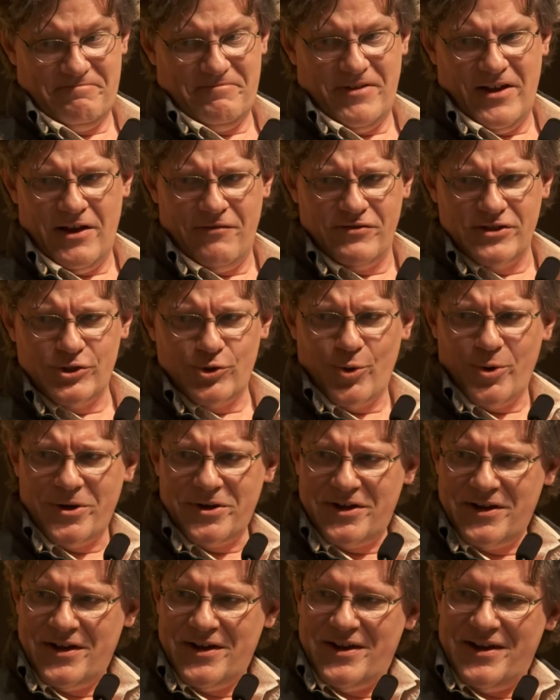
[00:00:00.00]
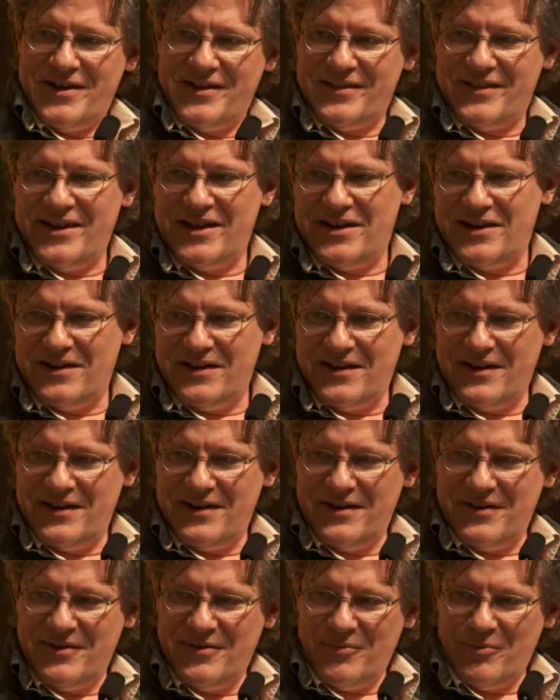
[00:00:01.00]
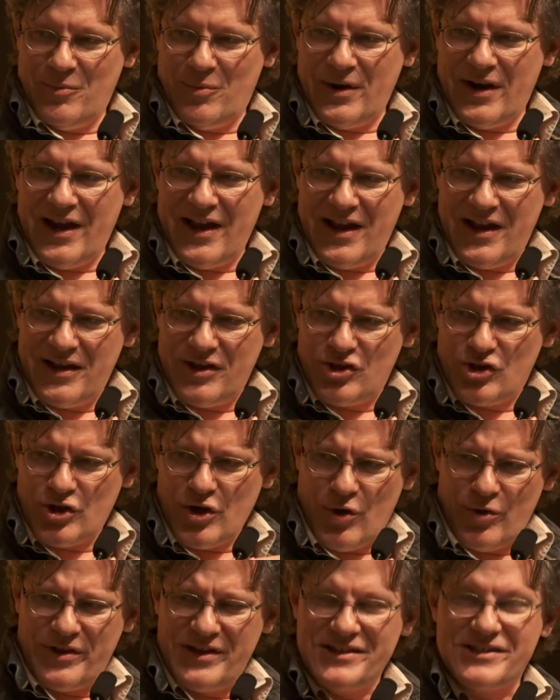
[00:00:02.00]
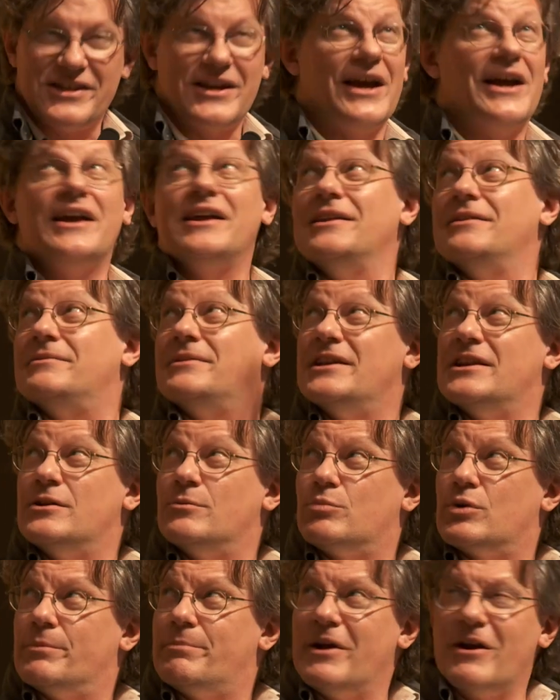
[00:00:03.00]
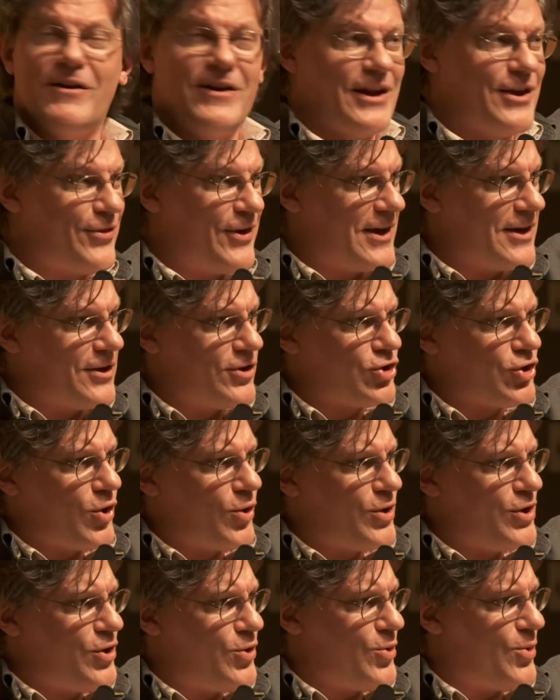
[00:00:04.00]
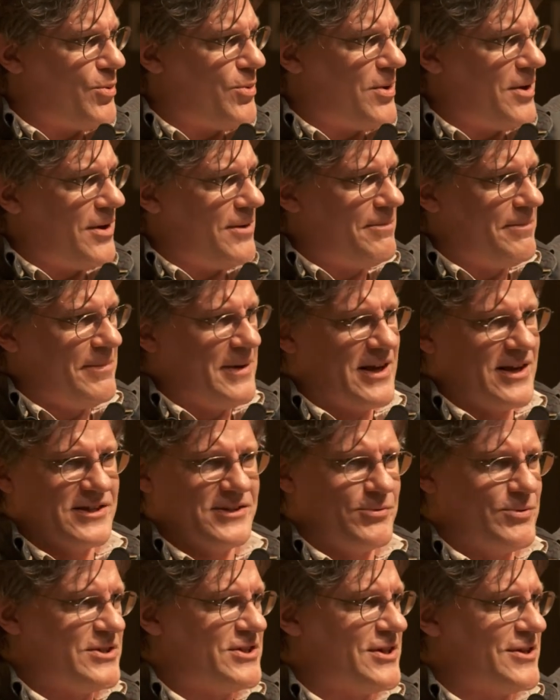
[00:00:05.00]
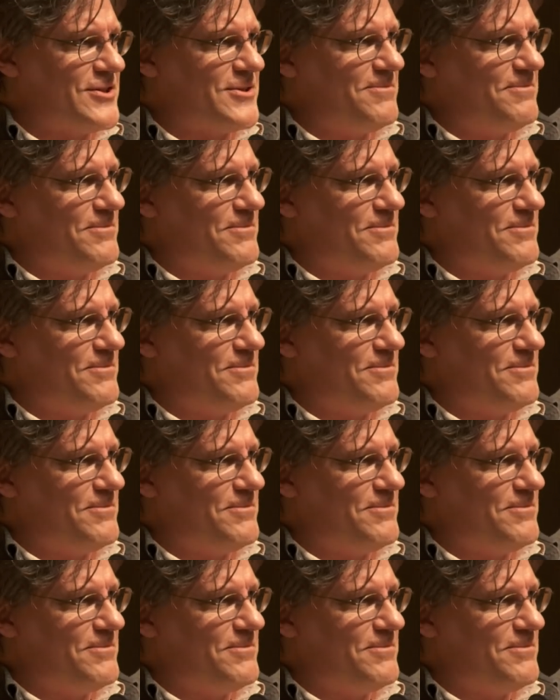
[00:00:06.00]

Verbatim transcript: of a sort, that when I show these and I didn't prepare anything to show you, because it was just